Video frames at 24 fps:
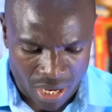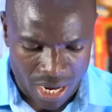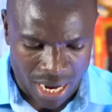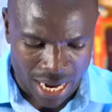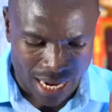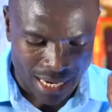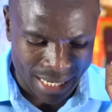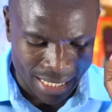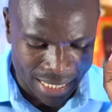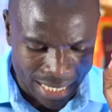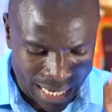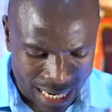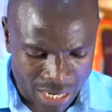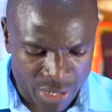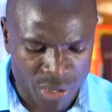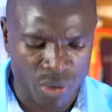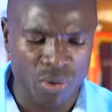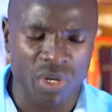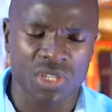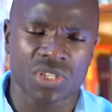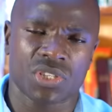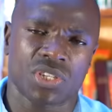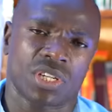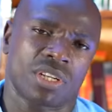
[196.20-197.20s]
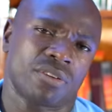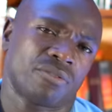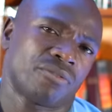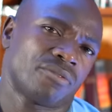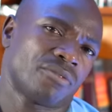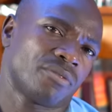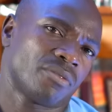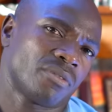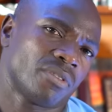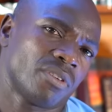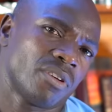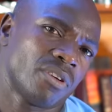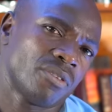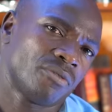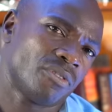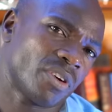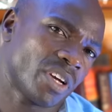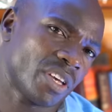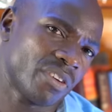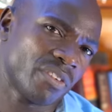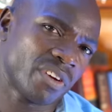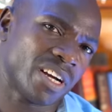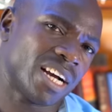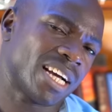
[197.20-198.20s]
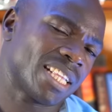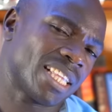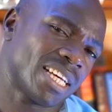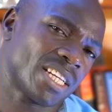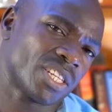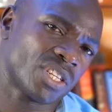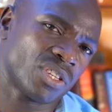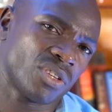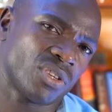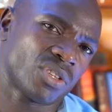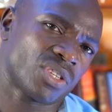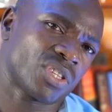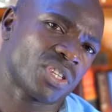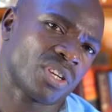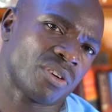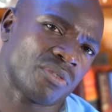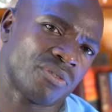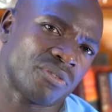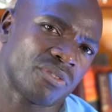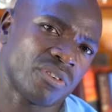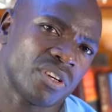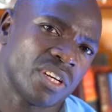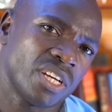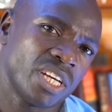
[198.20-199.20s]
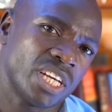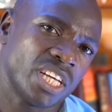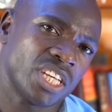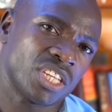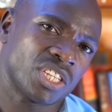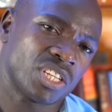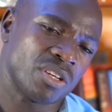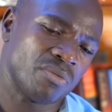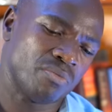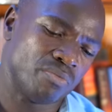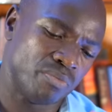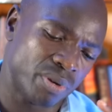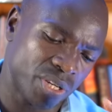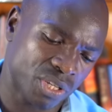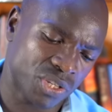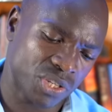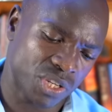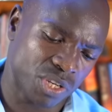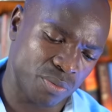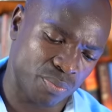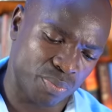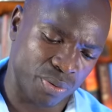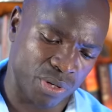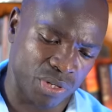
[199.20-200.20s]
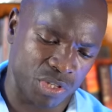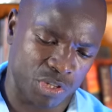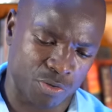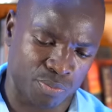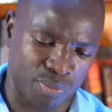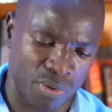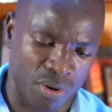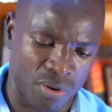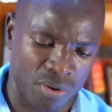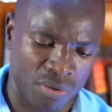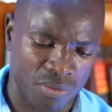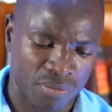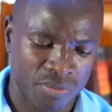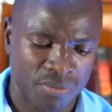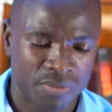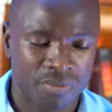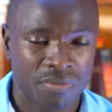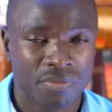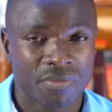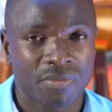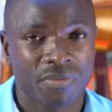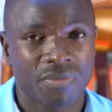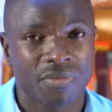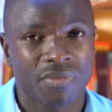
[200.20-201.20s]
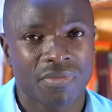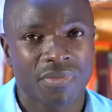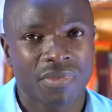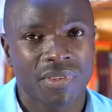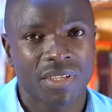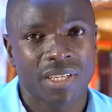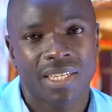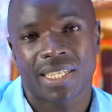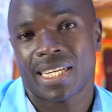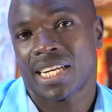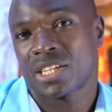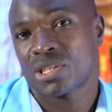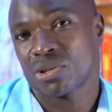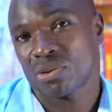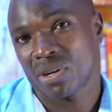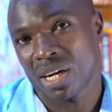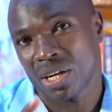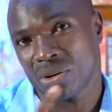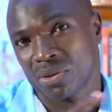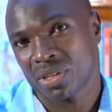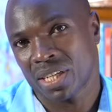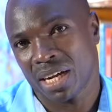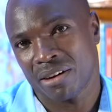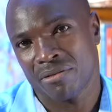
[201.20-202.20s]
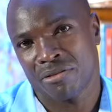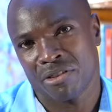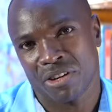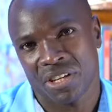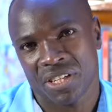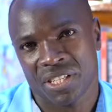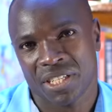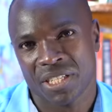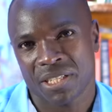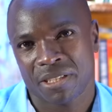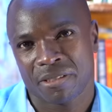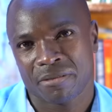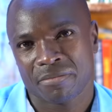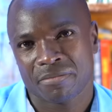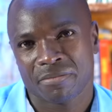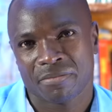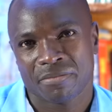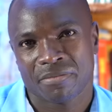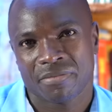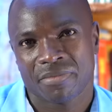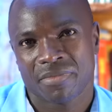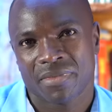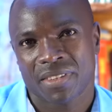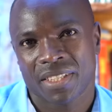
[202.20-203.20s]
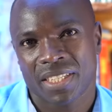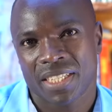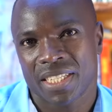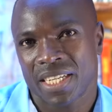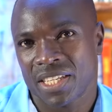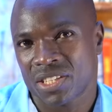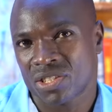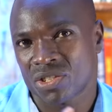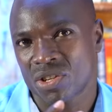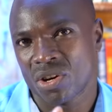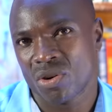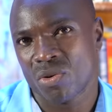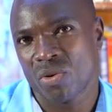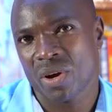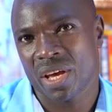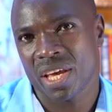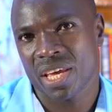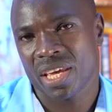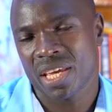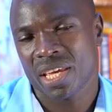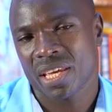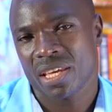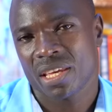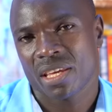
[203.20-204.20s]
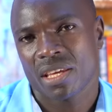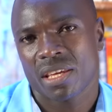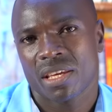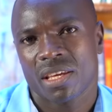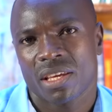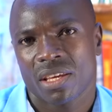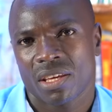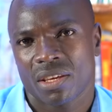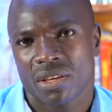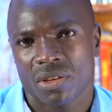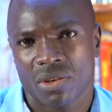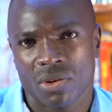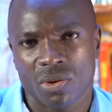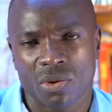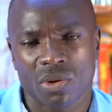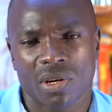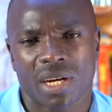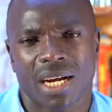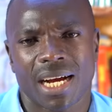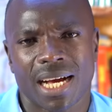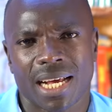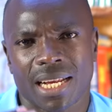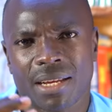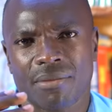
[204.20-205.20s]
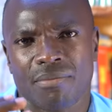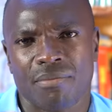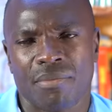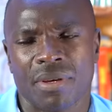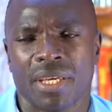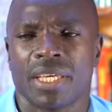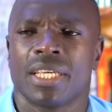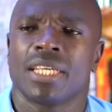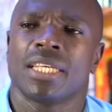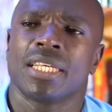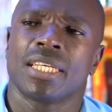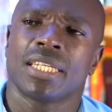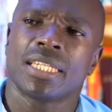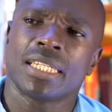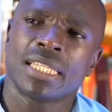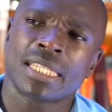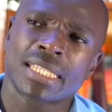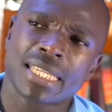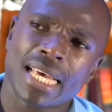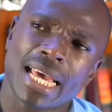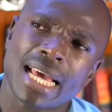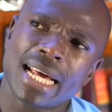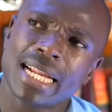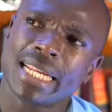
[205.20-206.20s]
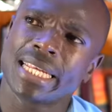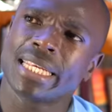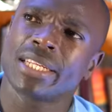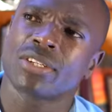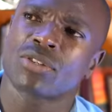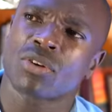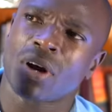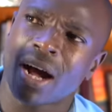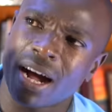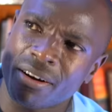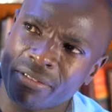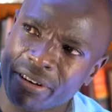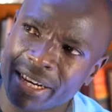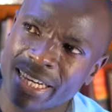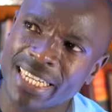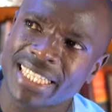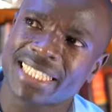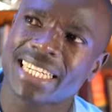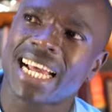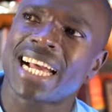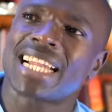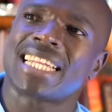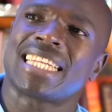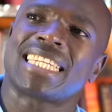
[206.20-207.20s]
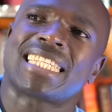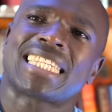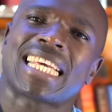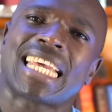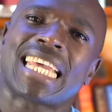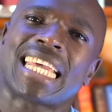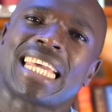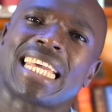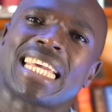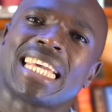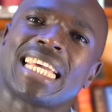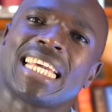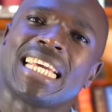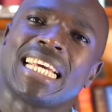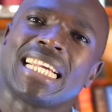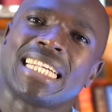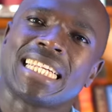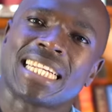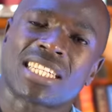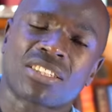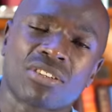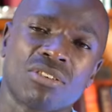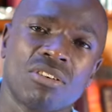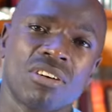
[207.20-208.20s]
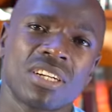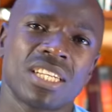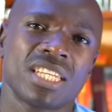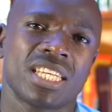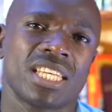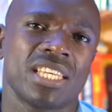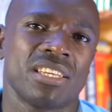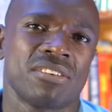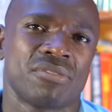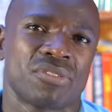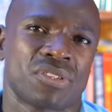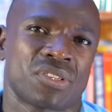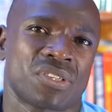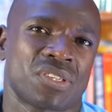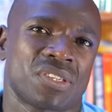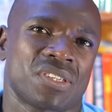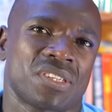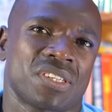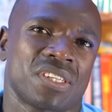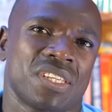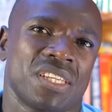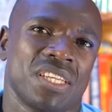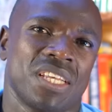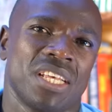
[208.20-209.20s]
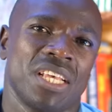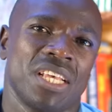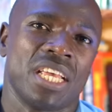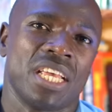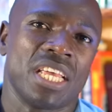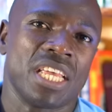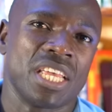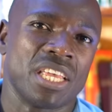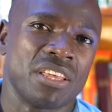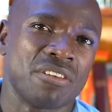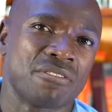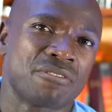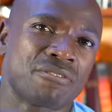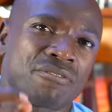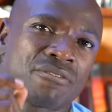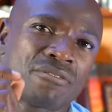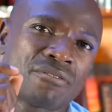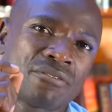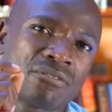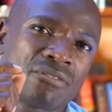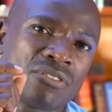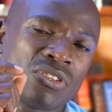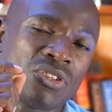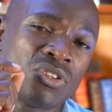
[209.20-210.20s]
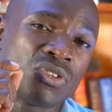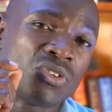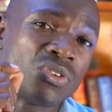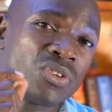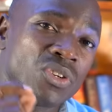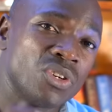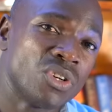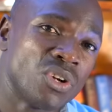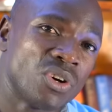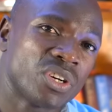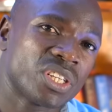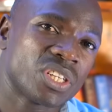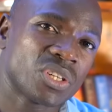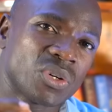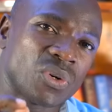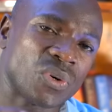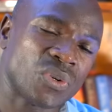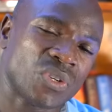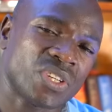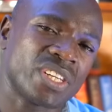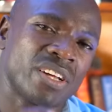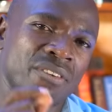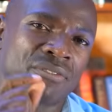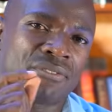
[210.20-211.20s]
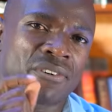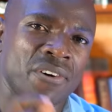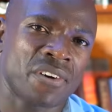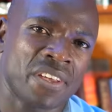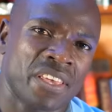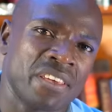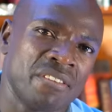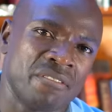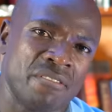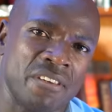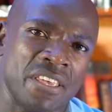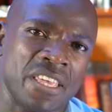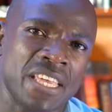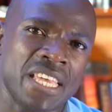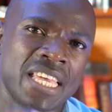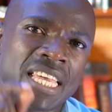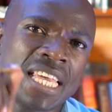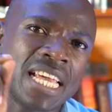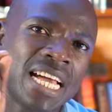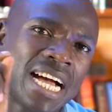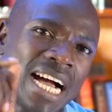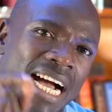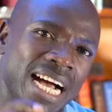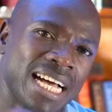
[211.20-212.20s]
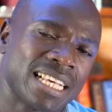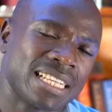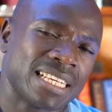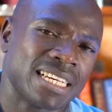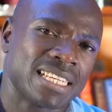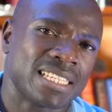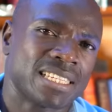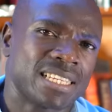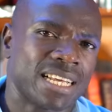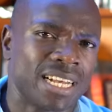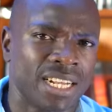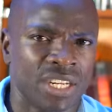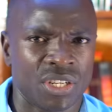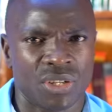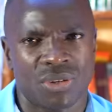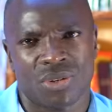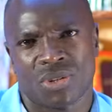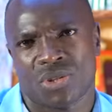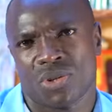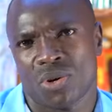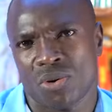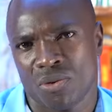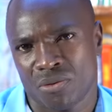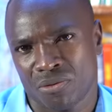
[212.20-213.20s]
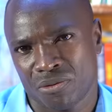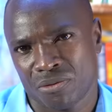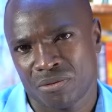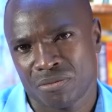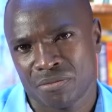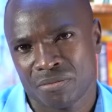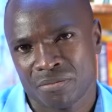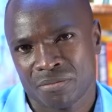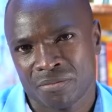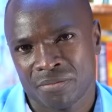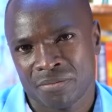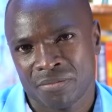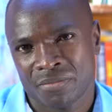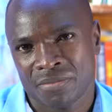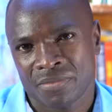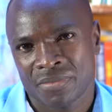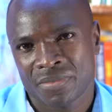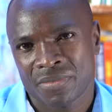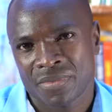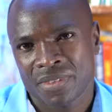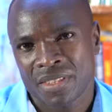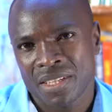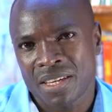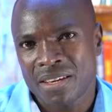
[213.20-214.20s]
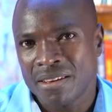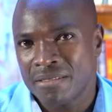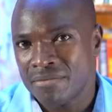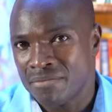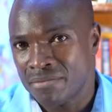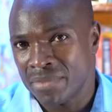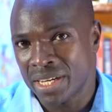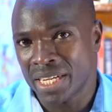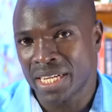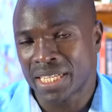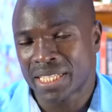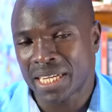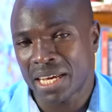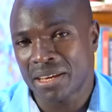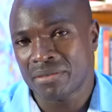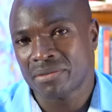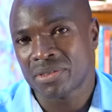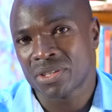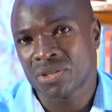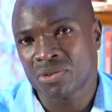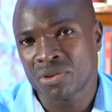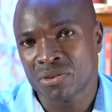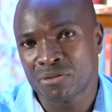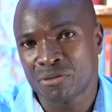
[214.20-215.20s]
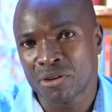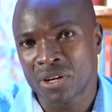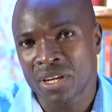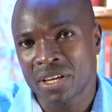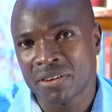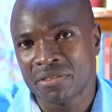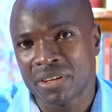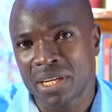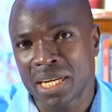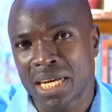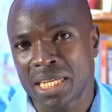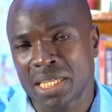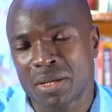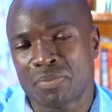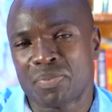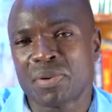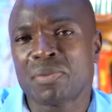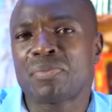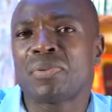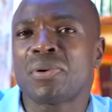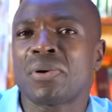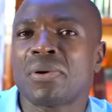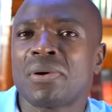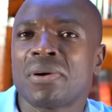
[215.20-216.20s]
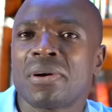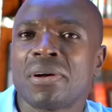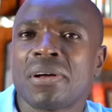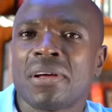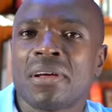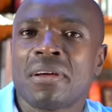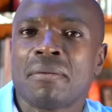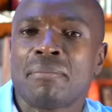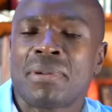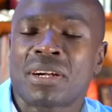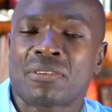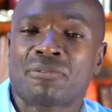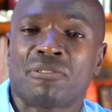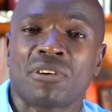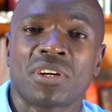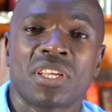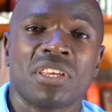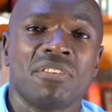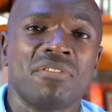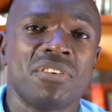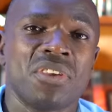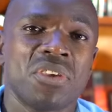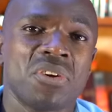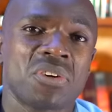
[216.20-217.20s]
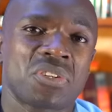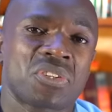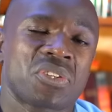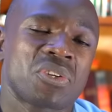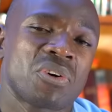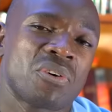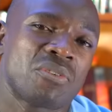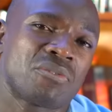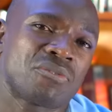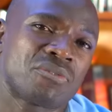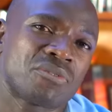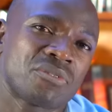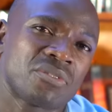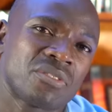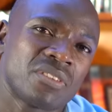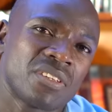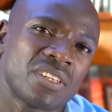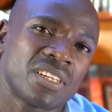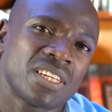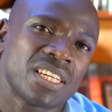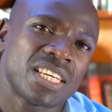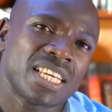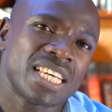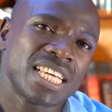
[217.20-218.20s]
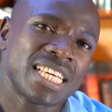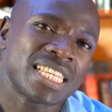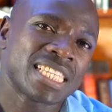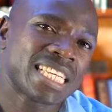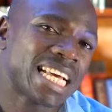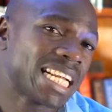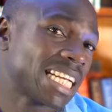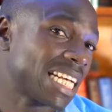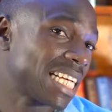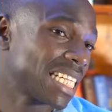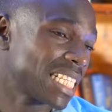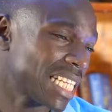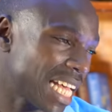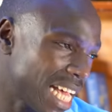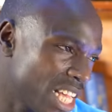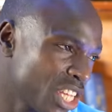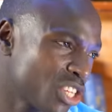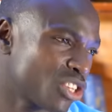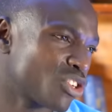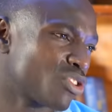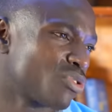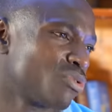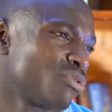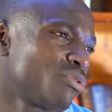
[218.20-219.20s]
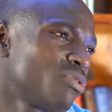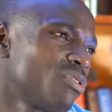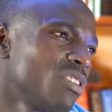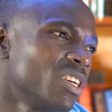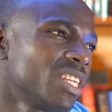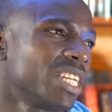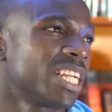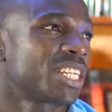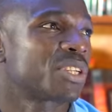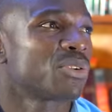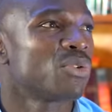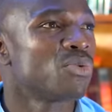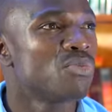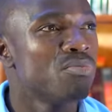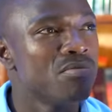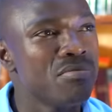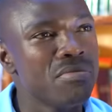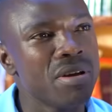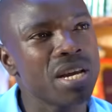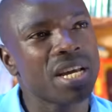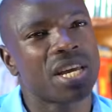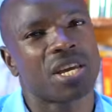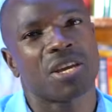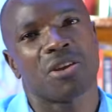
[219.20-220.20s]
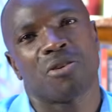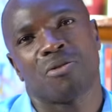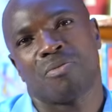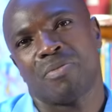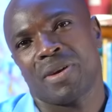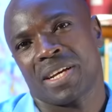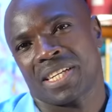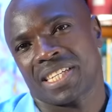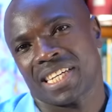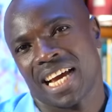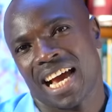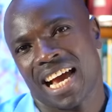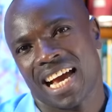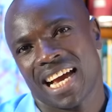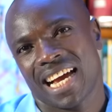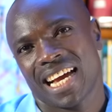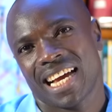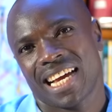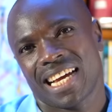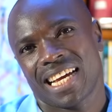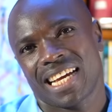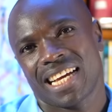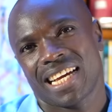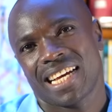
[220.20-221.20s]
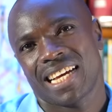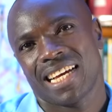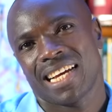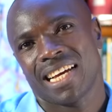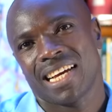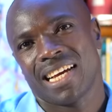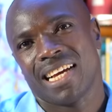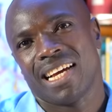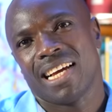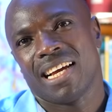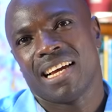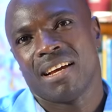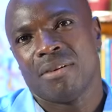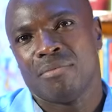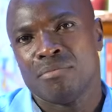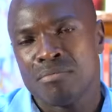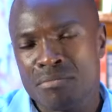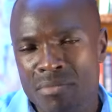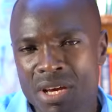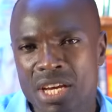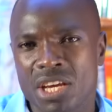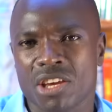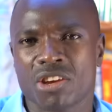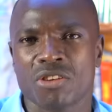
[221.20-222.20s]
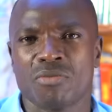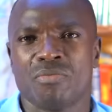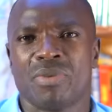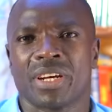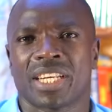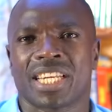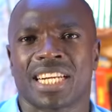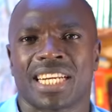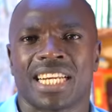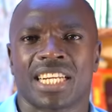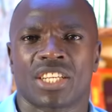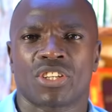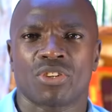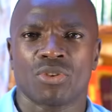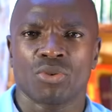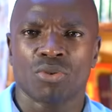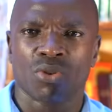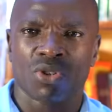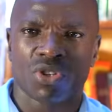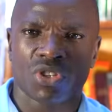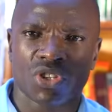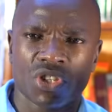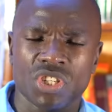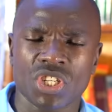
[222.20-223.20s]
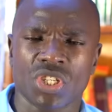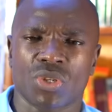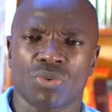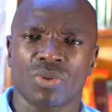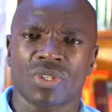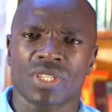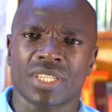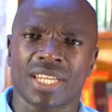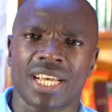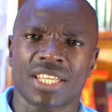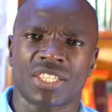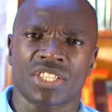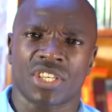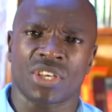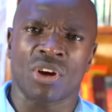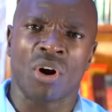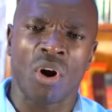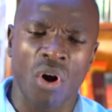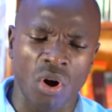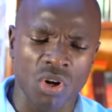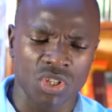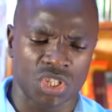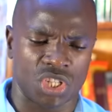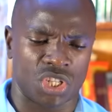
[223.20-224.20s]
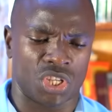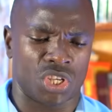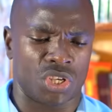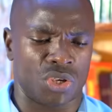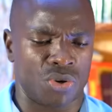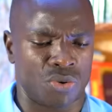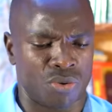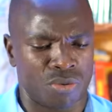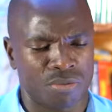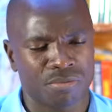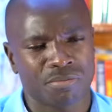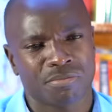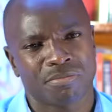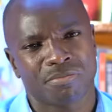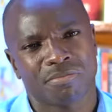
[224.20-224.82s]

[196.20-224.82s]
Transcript: and yourself, forgiving others and yourself, is the basic principle that you cannot avoid. There's no way you can be desiring to have eternity that God gives if you do not consider forgiving others and yourself. Many times we forgive in other people, but forgiving yourself is another issue that will make you better. Make you better, that you will sit with nothing haunting you.